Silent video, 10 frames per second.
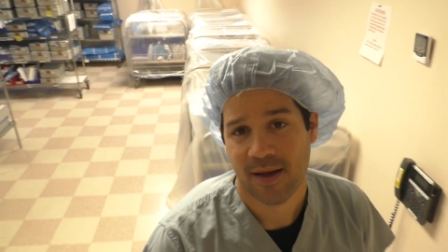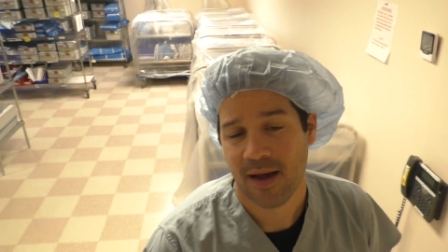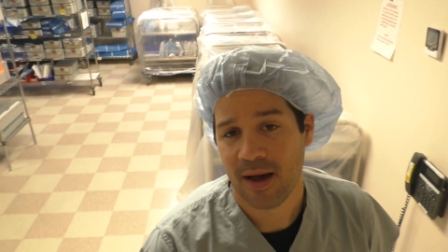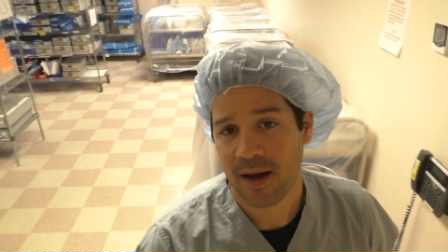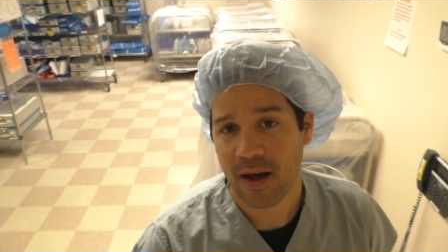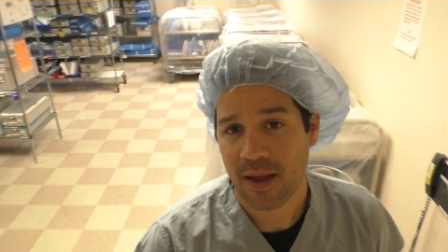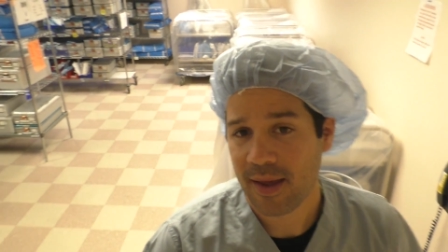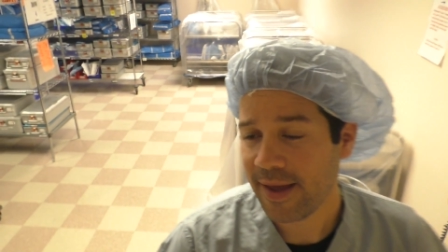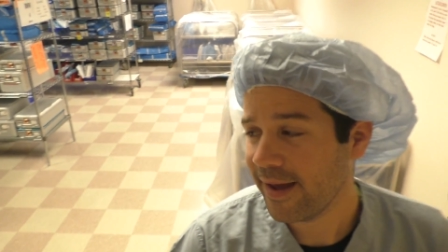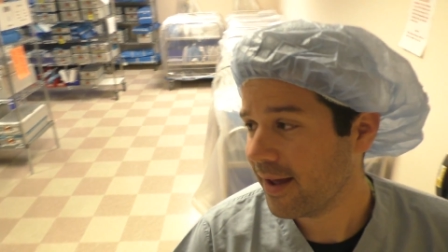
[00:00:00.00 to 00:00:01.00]

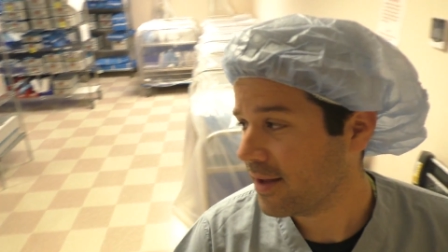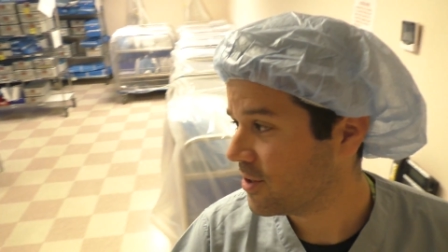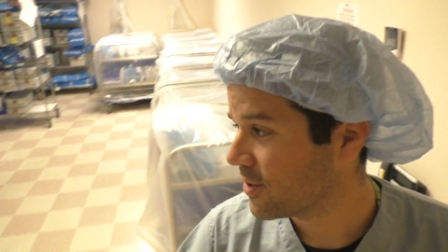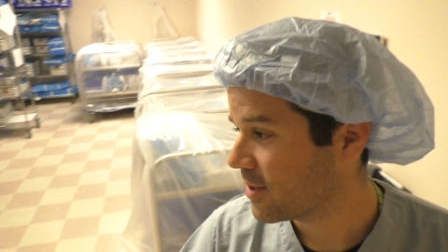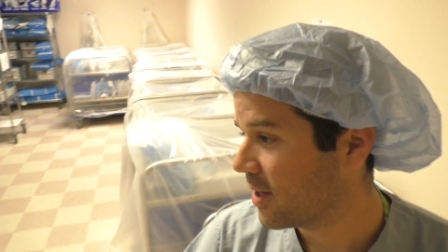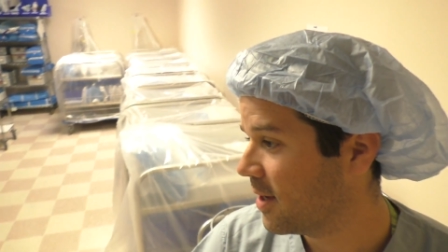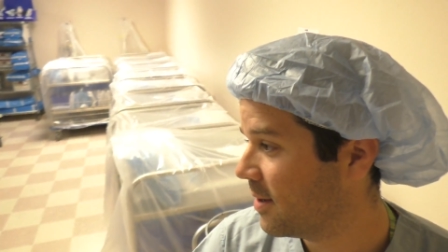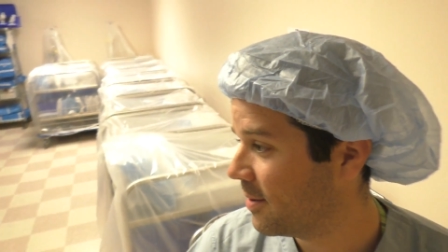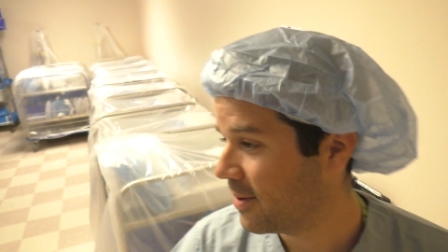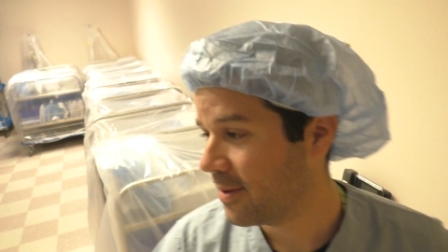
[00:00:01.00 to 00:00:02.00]
and just
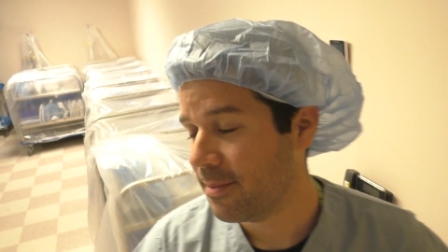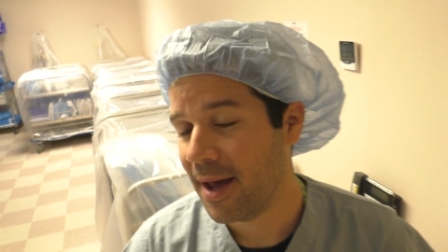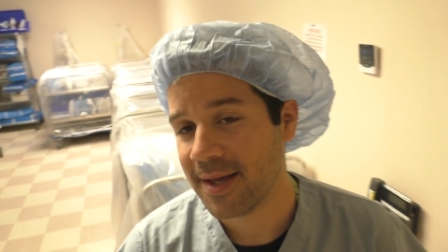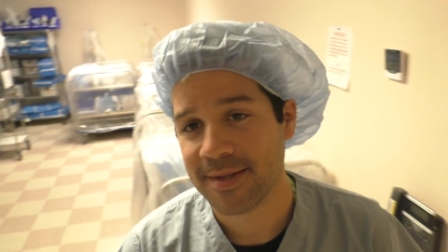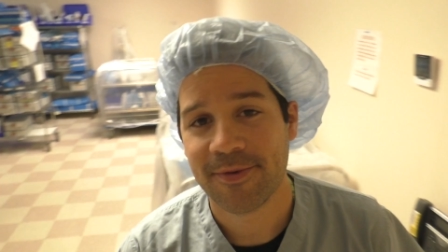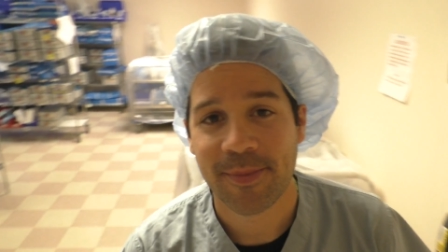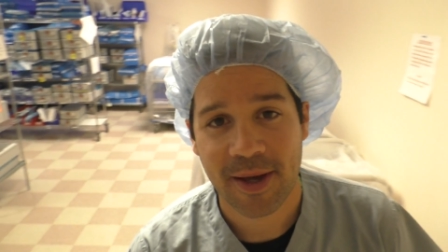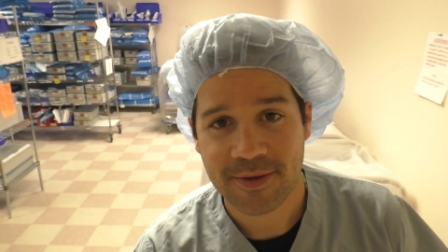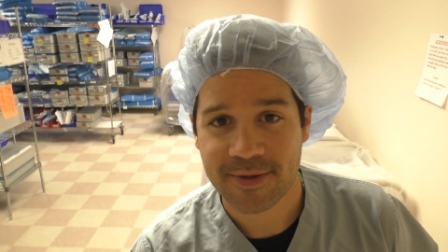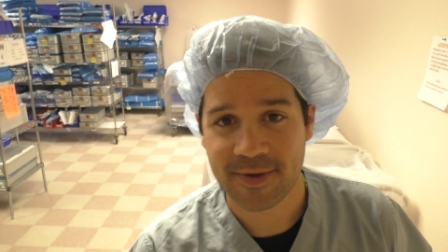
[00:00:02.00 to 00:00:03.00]
massive
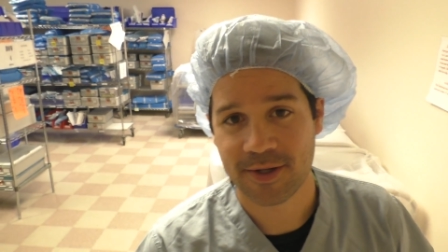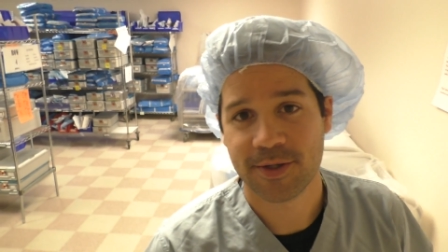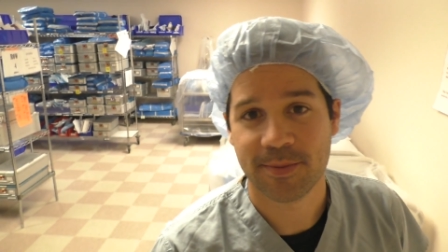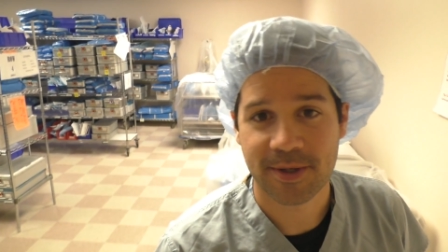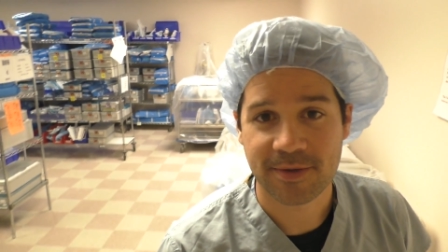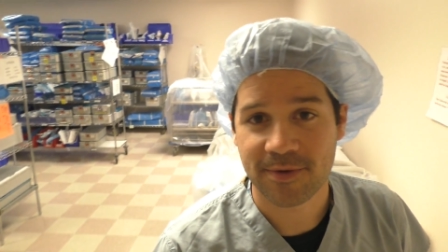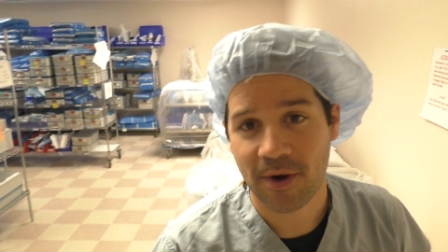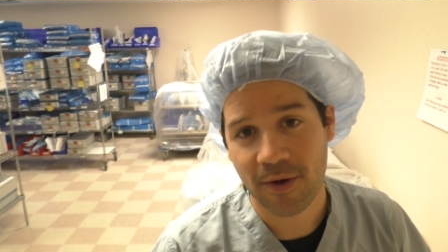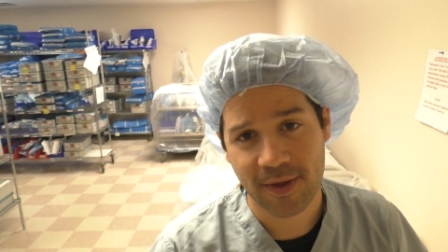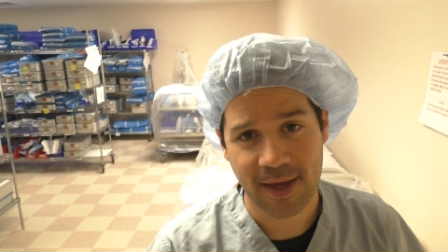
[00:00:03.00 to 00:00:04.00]
amounts of instruments for
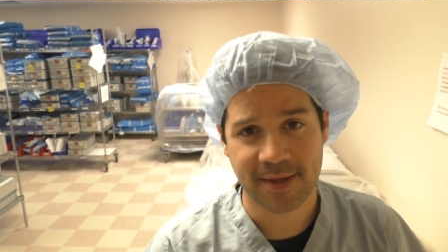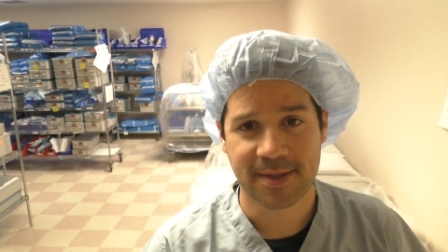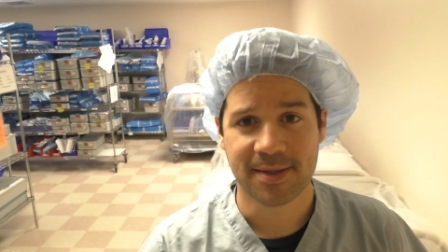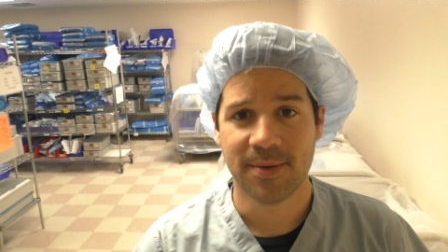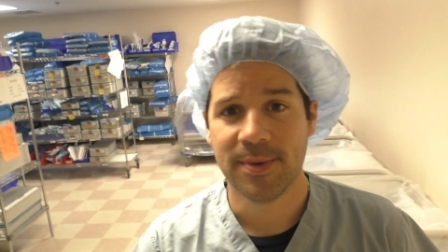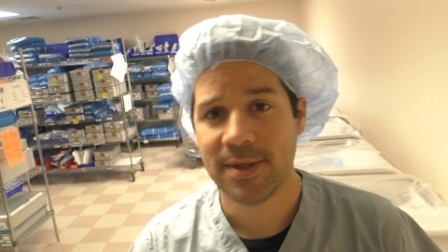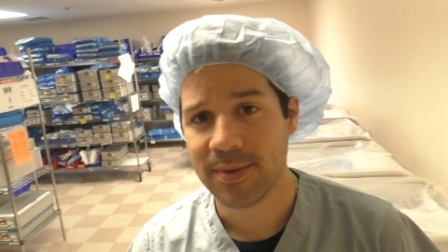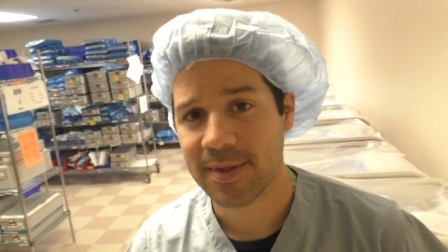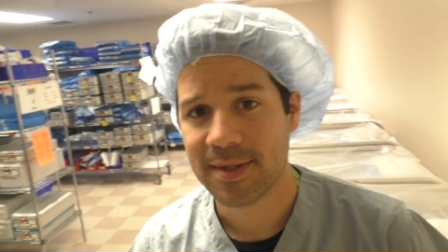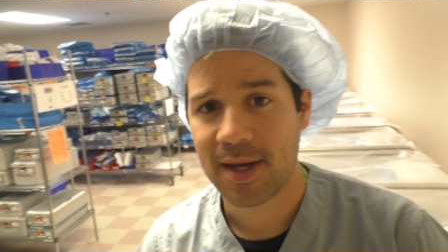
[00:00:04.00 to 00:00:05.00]
all the cases that we
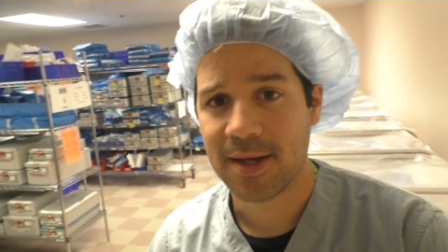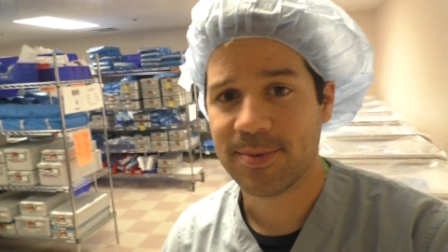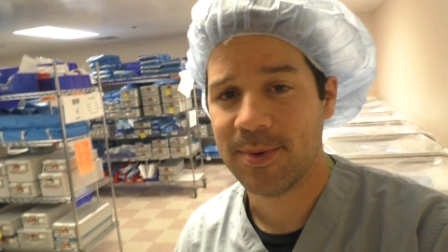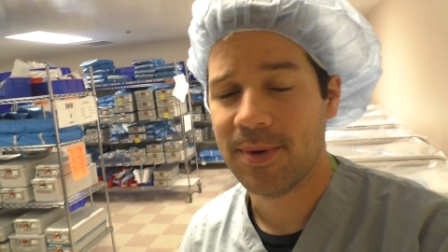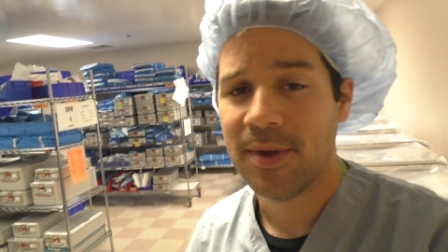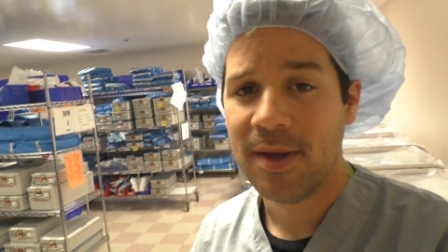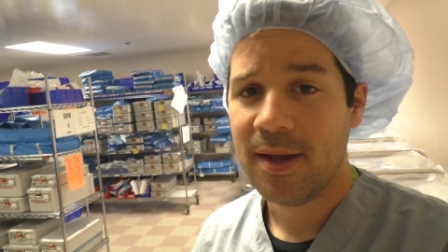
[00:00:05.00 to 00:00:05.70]
do at this hospital.